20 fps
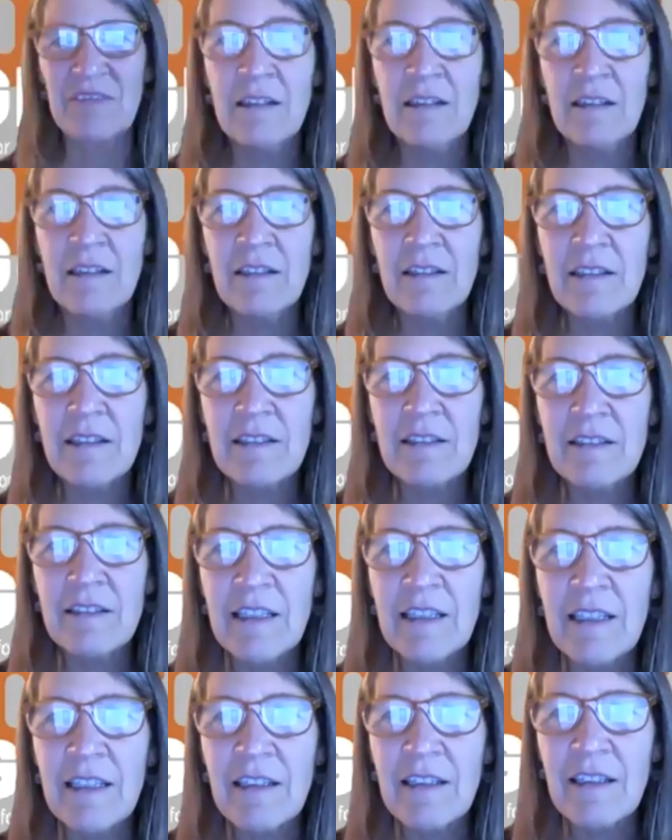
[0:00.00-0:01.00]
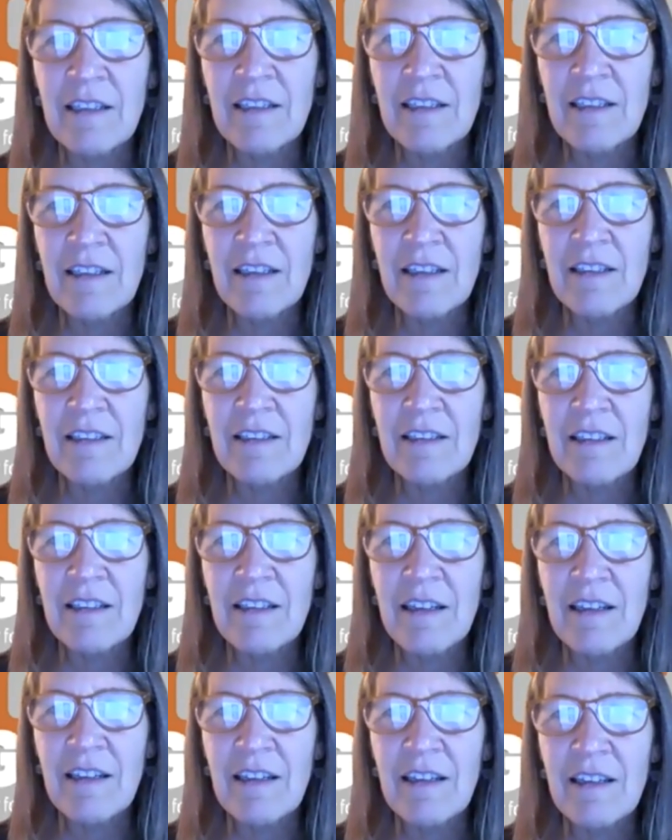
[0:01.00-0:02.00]
Let's see.
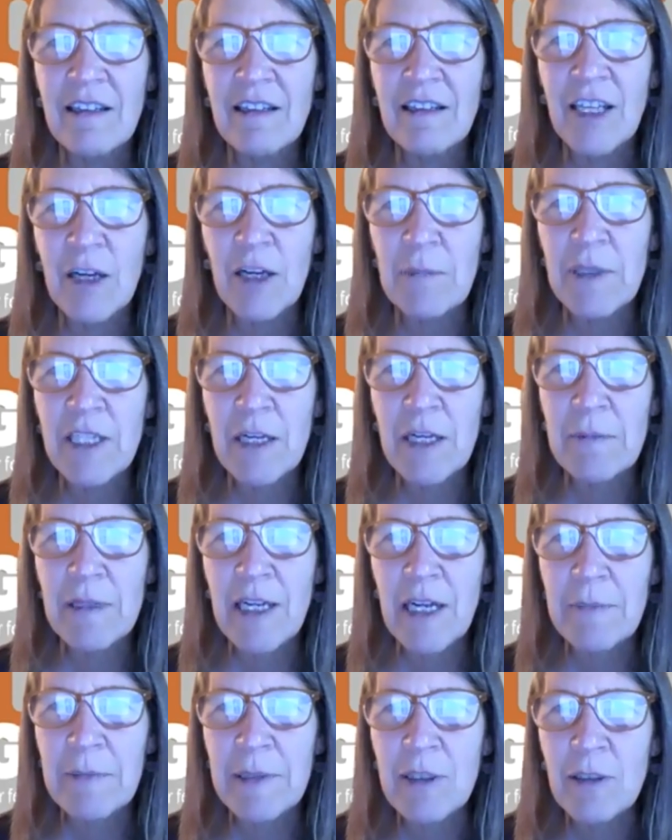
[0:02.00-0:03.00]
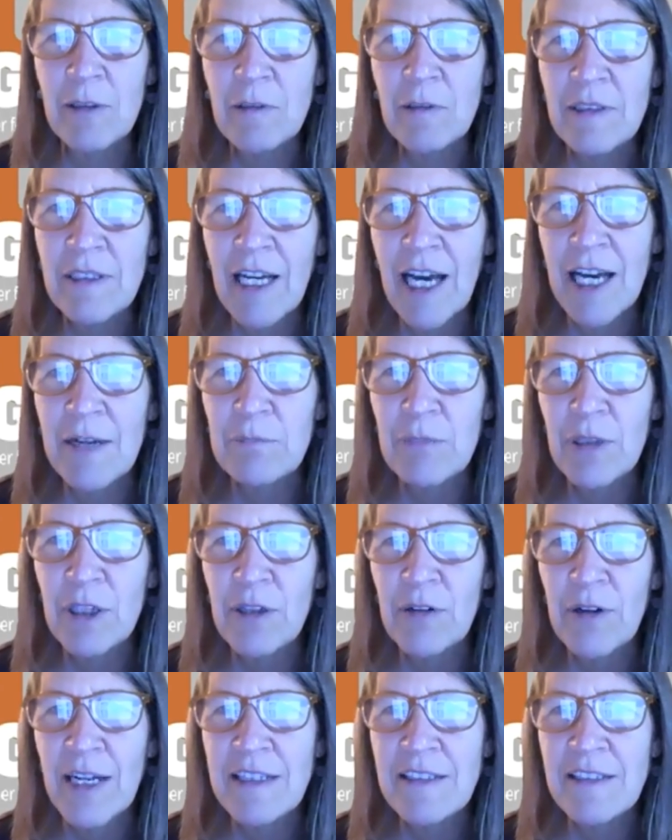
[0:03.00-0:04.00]

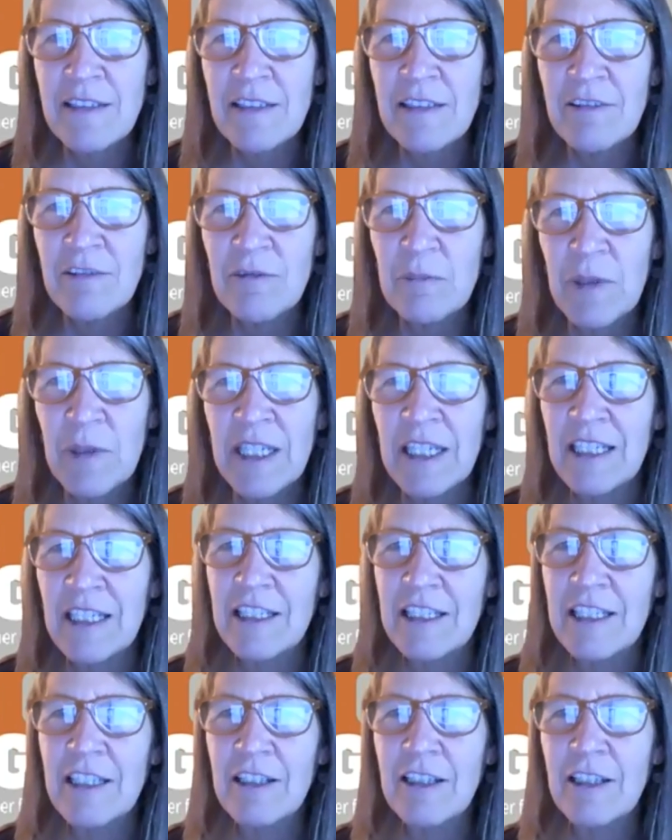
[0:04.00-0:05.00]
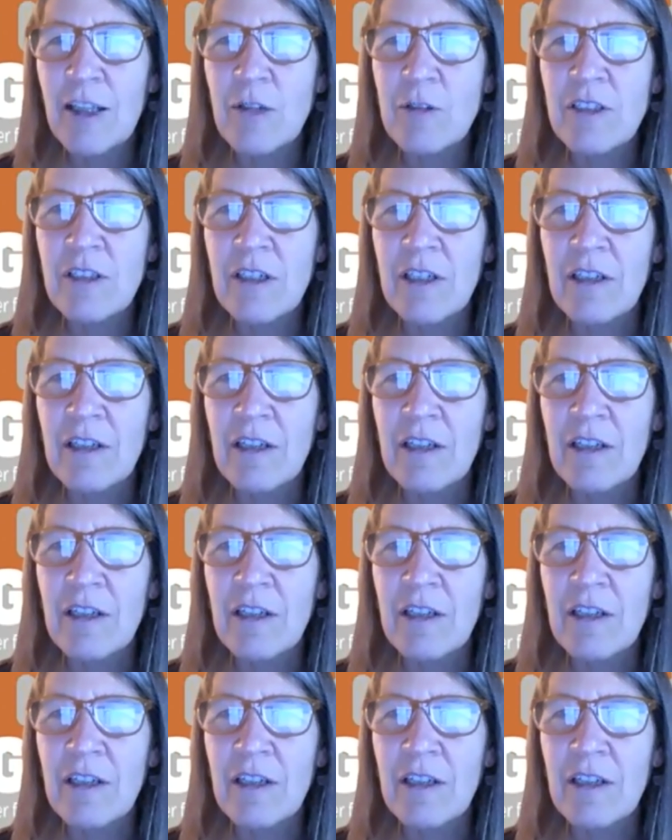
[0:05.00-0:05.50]
www.progressive, bring it a little closer.